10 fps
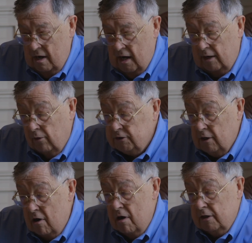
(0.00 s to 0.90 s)
And it
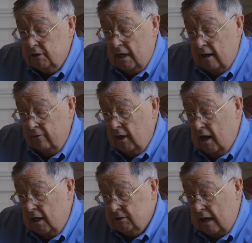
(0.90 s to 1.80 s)
wasn't long until I
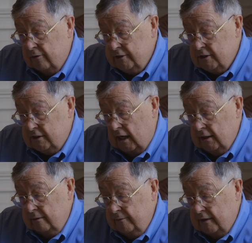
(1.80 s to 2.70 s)
realized I was just
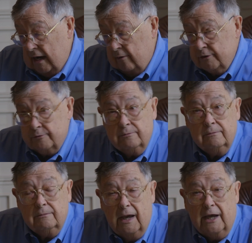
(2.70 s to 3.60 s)
telling them that I was
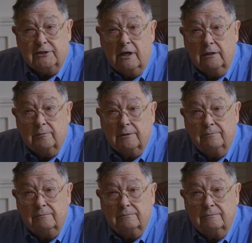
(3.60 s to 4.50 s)
asking them to
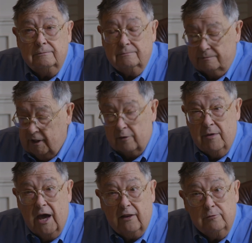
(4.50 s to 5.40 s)
kick
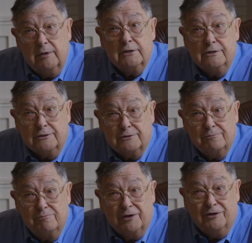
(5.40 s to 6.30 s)
me out of the business
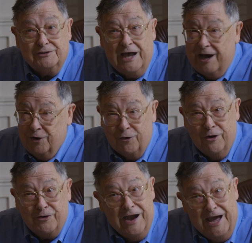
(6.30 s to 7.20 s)
because I no
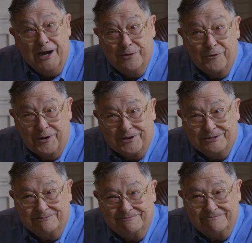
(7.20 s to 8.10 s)
longer had any work.
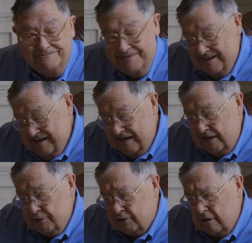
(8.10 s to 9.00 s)

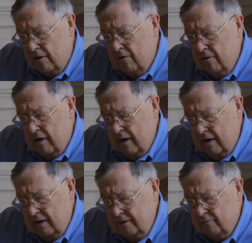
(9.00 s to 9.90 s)
So
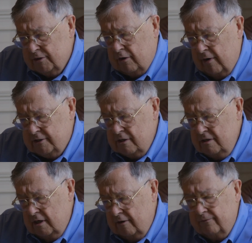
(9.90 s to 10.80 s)
there was a question
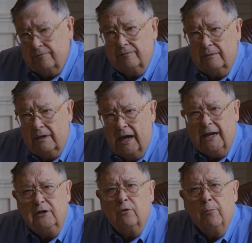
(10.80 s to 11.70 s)
then of,
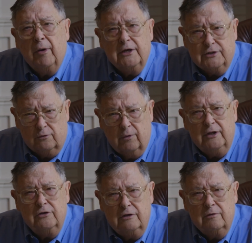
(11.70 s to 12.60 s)
how do you replace it? What
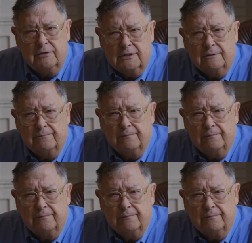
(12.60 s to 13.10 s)
do you do with it?